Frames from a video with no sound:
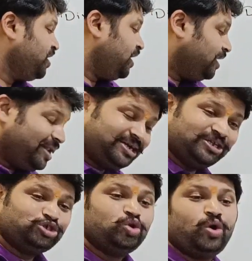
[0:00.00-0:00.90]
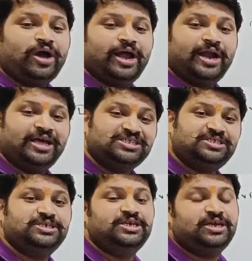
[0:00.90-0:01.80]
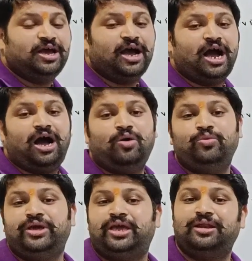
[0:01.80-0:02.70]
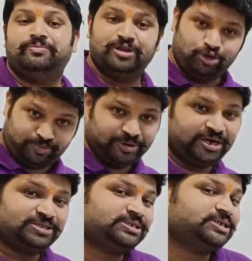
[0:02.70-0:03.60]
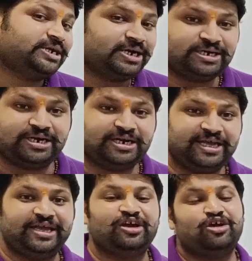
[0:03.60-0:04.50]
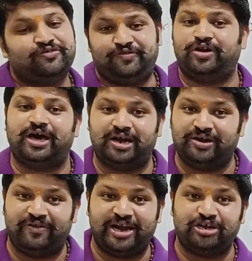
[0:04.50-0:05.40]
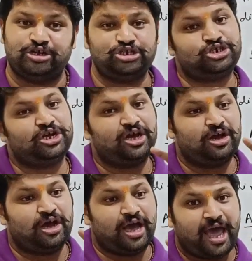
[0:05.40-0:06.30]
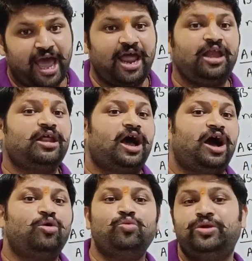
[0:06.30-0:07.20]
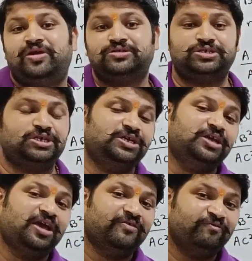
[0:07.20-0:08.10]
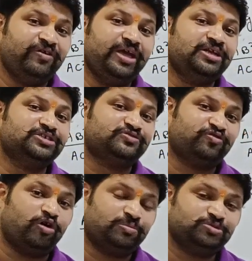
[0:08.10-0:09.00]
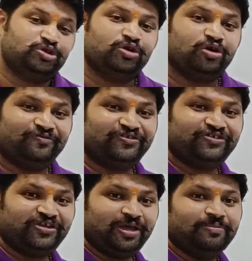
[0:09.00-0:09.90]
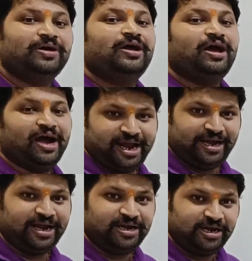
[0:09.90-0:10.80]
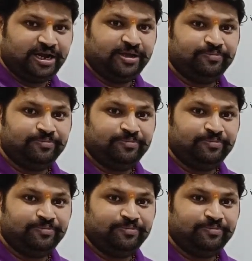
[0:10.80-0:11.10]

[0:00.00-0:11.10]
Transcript: let us go ahead and see how we can manipulate this identity for our advantage and how we can see various forms of the same identity.